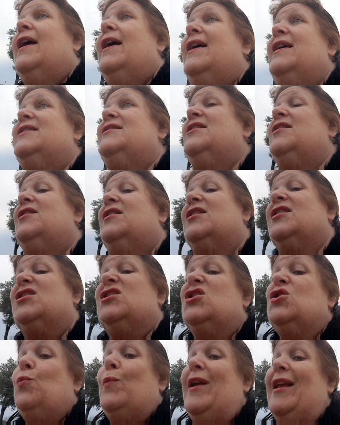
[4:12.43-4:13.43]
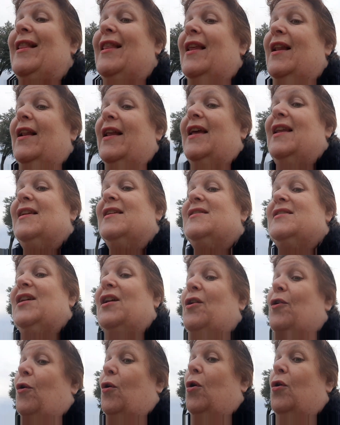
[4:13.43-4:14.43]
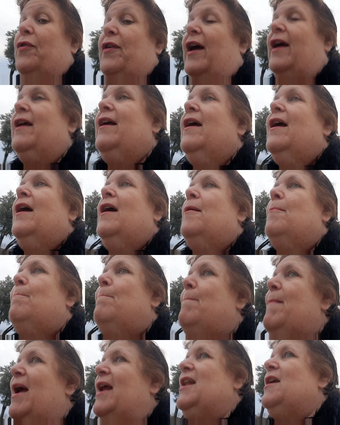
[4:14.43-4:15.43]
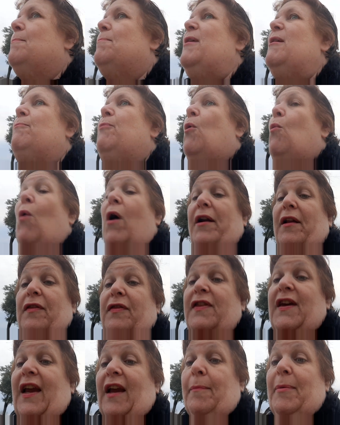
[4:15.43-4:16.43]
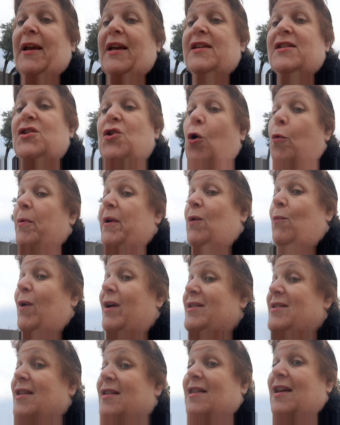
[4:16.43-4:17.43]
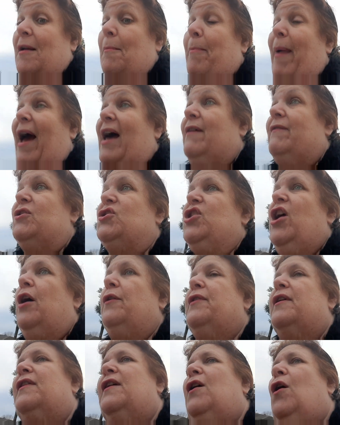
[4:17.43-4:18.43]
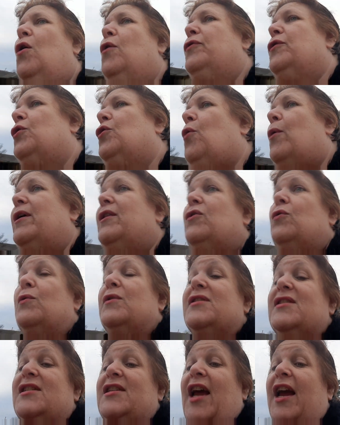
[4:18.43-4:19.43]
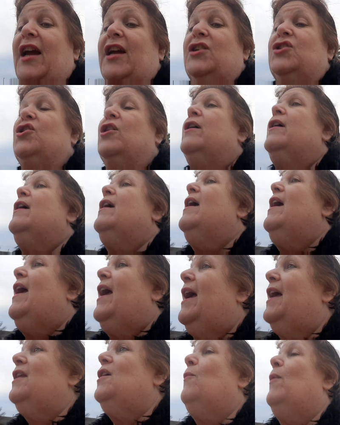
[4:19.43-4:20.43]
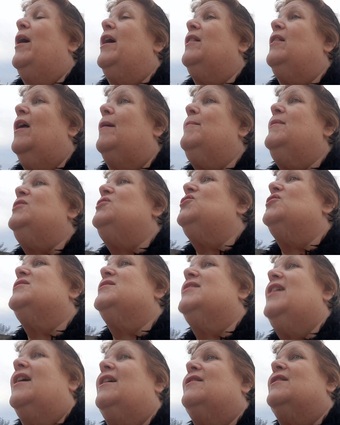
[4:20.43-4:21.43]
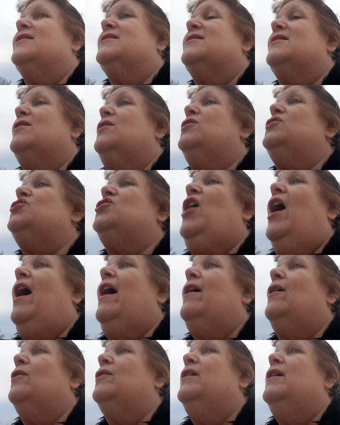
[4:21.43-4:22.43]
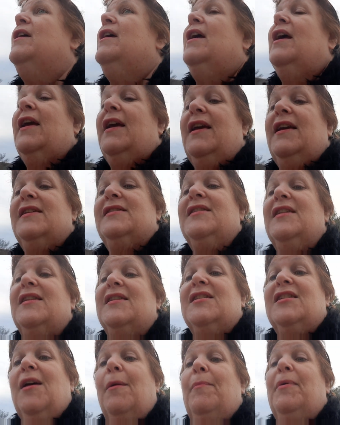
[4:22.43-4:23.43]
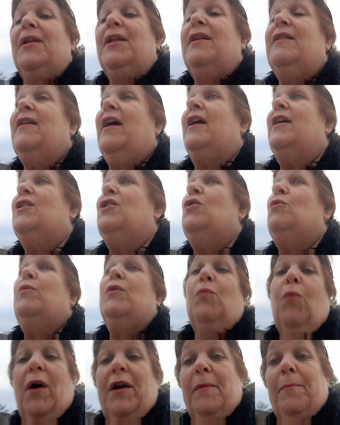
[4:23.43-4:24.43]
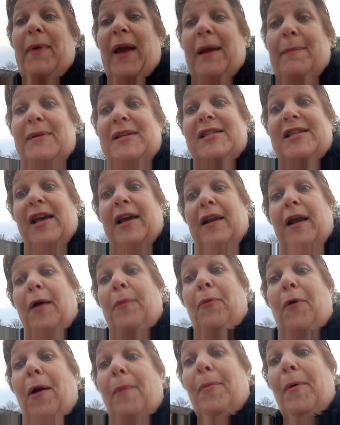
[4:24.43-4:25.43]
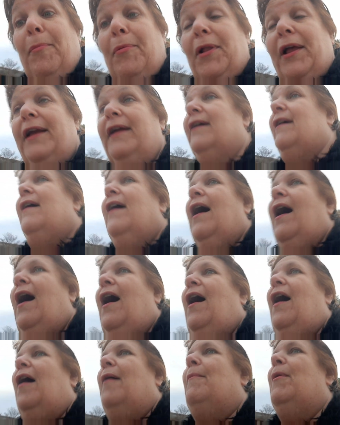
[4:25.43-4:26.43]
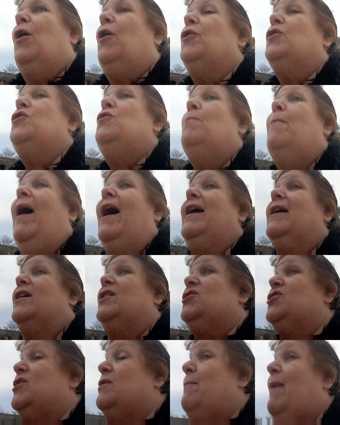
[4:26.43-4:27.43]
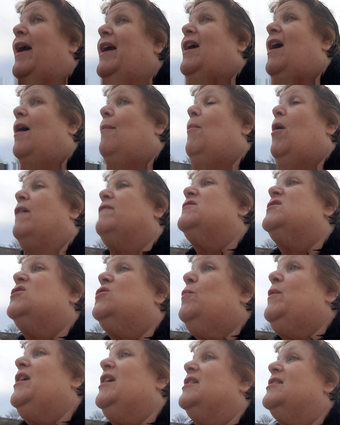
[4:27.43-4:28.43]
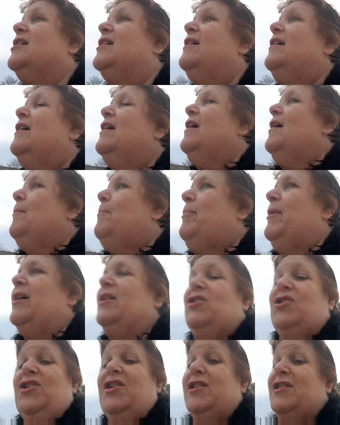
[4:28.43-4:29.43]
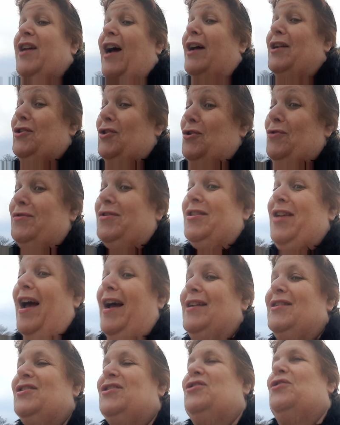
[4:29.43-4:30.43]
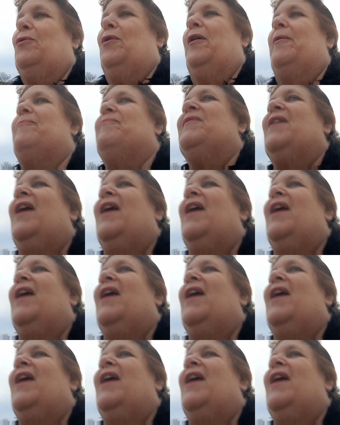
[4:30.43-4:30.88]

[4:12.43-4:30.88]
isn't this sweet little innocent girl that many people want to think, because nobody wants to think bad of a child. They think, oh, they're going through a stage. Anyway, let me just say this little child isn't somebody that you would want to babysit, probably. Or you might, because she might come off sweet, but she's got two sides to her.